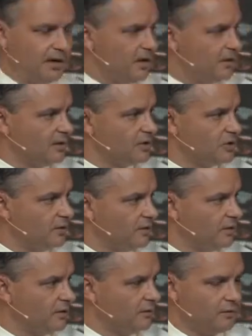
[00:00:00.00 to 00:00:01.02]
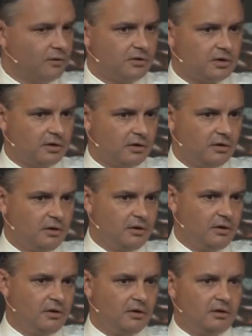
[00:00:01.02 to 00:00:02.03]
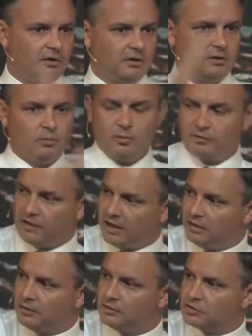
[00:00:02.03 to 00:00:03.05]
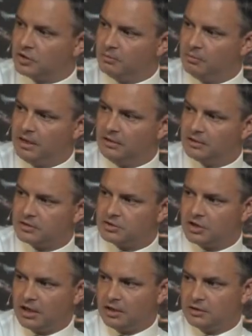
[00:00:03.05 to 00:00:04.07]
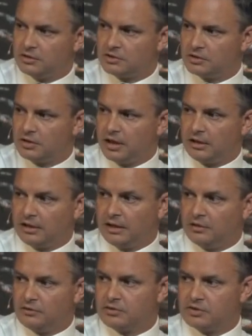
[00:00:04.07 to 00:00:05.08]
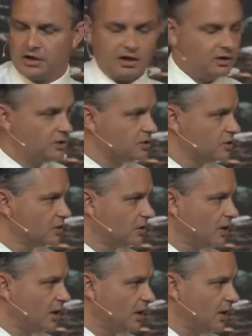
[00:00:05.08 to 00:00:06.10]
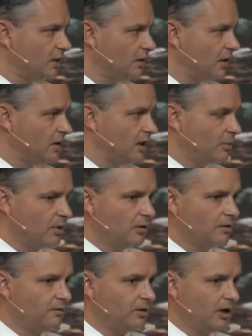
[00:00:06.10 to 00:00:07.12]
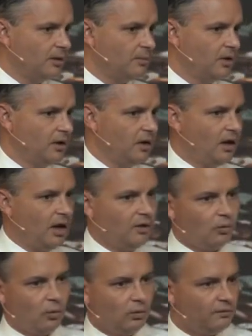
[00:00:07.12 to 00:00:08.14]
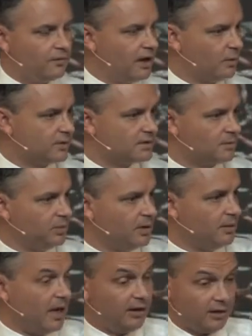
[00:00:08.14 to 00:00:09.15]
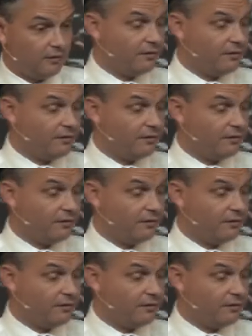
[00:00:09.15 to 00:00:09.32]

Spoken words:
making this shift into the future, we've had tremendous change and land use change in that period of time. And all of that was simply, and